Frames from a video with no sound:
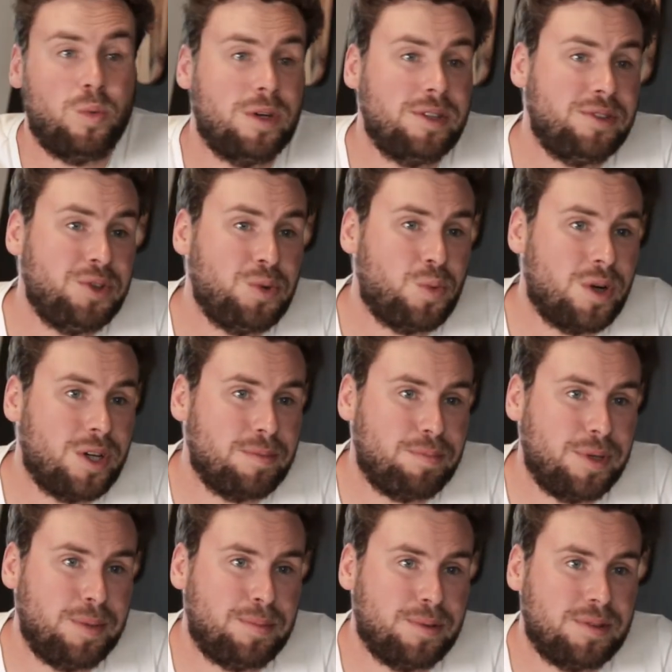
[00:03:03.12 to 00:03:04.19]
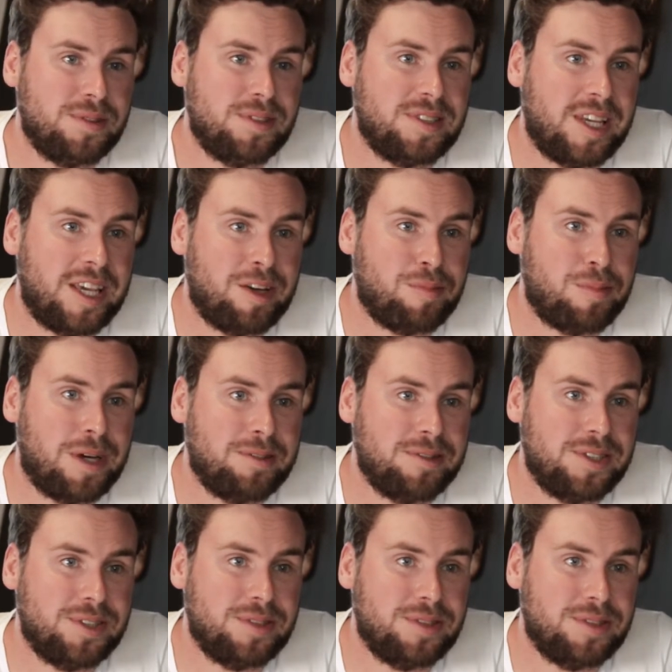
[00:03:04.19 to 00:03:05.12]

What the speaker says: What do you want people to say about